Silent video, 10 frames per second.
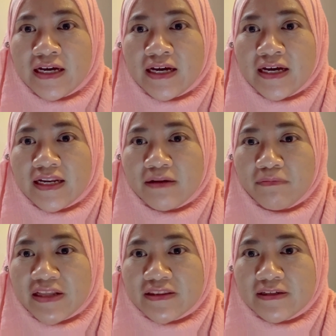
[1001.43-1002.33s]
the
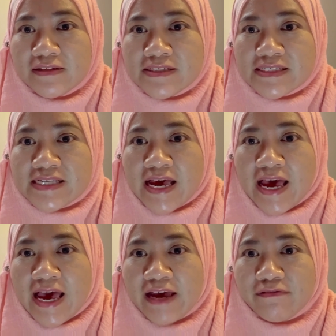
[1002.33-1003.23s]
metals
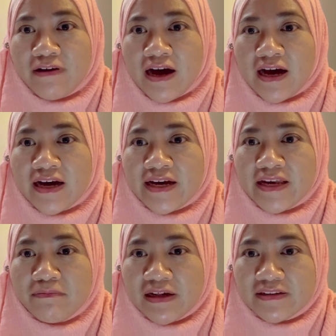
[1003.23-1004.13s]
have high
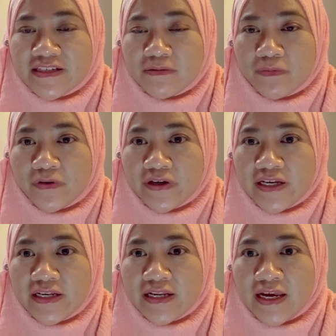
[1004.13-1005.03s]
melting point
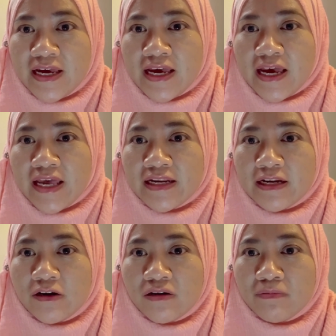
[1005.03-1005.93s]
and the
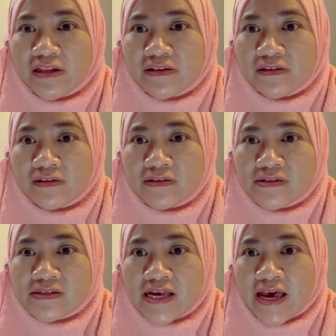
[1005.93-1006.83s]
non-metals
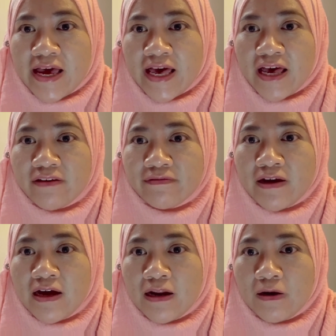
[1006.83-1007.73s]
have
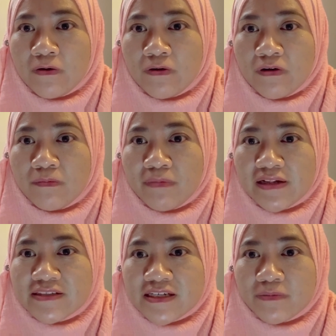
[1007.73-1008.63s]
low
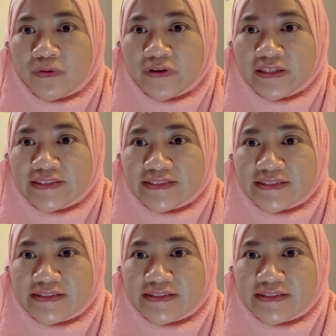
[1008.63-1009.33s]
melting points.